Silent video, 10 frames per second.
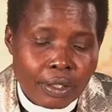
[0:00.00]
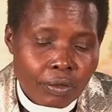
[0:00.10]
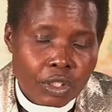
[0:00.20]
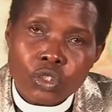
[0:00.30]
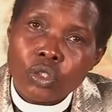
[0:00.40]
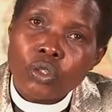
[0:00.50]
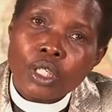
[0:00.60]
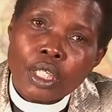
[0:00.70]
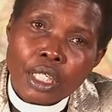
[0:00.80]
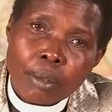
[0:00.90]
Greet you all
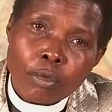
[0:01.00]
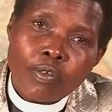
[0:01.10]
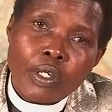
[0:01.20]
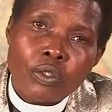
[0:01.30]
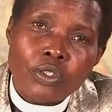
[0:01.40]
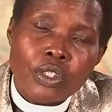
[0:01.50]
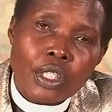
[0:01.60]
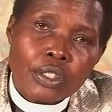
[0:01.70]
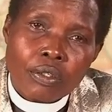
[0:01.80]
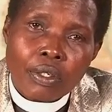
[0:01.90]
in the name of our Lord
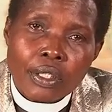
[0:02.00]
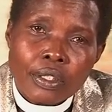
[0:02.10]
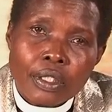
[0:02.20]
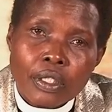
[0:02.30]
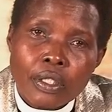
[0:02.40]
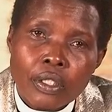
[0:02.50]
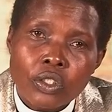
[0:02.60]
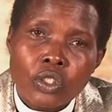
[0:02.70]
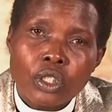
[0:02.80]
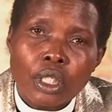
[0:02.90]
Jesus Christ.
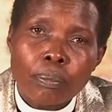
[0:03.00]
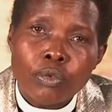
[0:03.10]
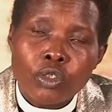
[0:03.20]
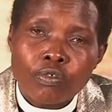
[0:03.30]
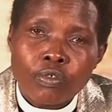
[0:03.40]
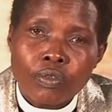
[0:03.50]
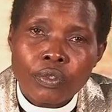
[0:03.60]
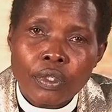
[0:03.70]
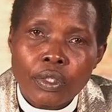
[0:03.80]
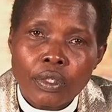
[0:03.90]
It is a beautiful
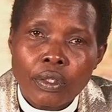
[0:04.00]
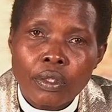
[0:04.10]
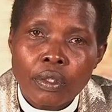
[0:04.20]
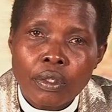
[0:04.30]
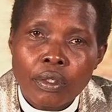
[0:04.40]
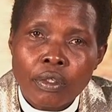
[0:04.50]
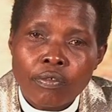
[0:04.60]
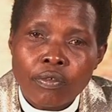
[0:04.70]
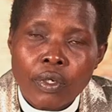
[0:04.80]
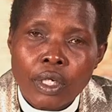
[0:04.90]
thing
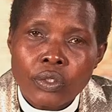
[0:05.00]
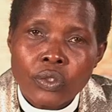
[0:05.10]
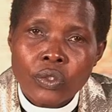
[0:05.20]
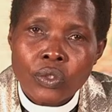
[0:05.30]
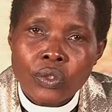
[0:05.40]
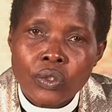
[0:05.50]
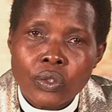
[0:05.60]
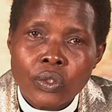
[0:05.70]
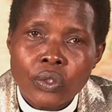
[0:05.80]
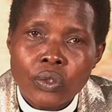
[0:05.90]
for us
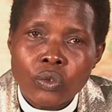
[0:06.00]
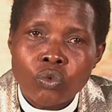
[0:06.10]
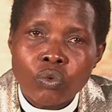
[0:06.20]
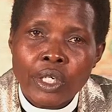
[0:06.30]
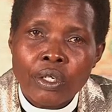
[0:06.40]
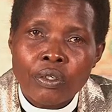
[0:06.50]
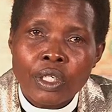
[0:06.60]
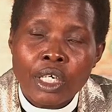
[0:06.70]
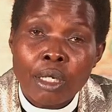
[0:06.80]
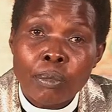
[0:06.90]
to dwell
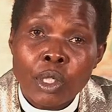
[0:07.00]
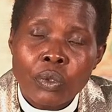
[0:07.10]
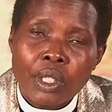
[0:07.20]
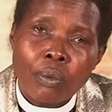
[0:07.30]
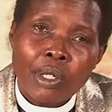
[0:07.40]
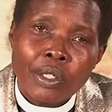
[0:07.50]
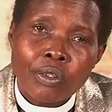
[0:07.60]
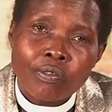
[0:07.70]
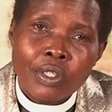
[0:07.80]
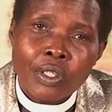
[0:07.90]
in harmony with the Word
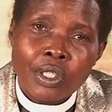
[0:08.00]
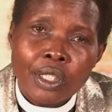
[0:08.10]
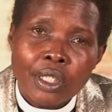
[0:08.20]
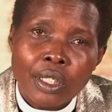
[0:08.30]
of God.